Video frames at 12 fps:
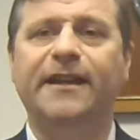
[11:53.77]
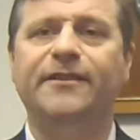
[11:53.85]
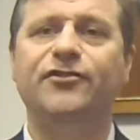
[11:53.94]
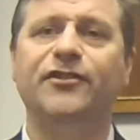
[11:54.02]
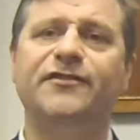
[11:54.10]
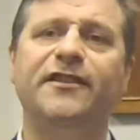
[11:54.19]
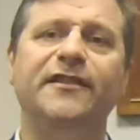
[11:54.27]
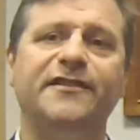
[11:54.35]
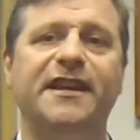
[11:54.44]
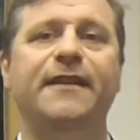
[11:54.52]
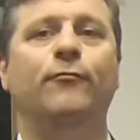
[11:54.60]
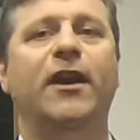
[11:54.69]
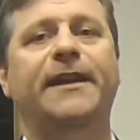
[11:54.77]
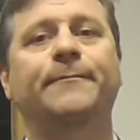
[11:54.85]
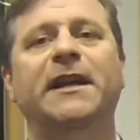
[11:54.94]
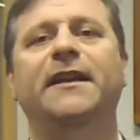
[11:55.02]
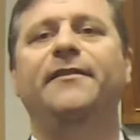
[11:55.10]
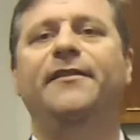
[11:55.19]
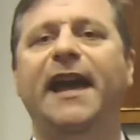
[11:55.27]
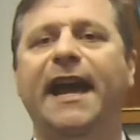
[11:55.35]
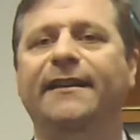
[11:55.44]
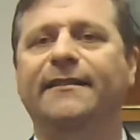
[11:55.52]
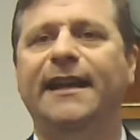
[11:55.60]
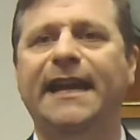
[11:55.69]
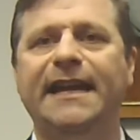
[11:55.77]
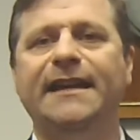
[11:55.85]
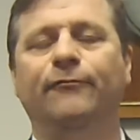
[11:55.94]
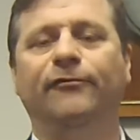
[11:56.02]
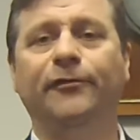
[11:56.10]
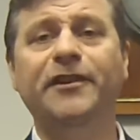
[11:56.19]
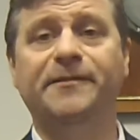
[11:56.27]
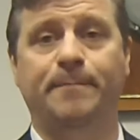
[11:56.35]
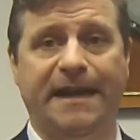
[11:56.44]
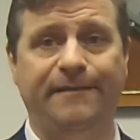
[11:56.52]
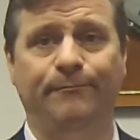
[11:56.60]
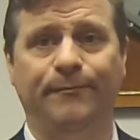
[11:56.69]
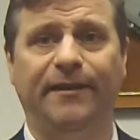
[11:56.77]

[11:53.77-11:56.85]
Just in the same way that a frisbee